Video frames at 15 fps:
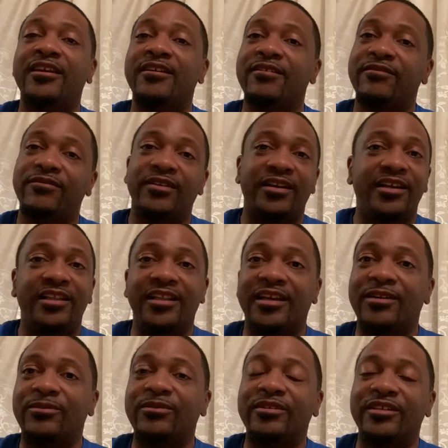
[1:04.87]
for
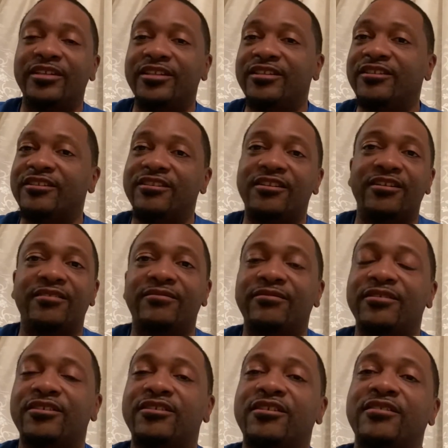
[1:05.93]
clout and stuff
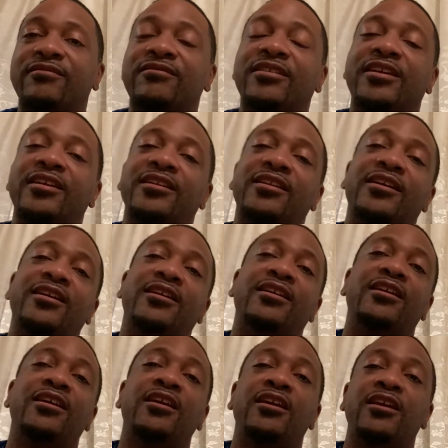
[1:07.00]
like that.
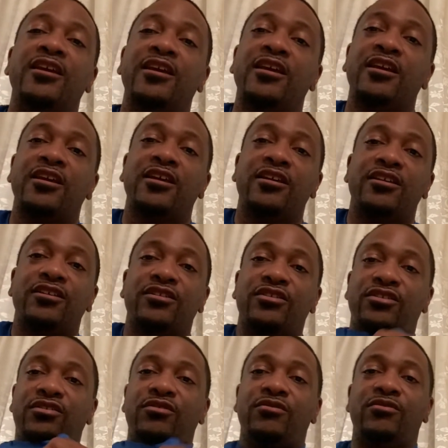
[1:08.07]

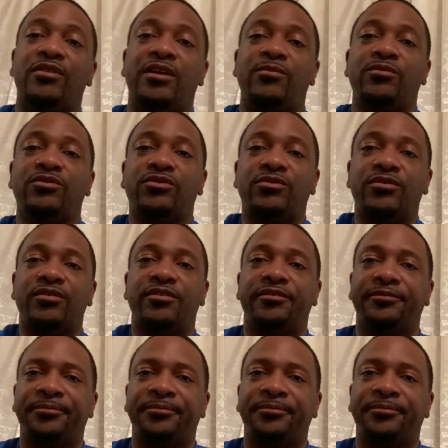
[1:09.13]
So I was on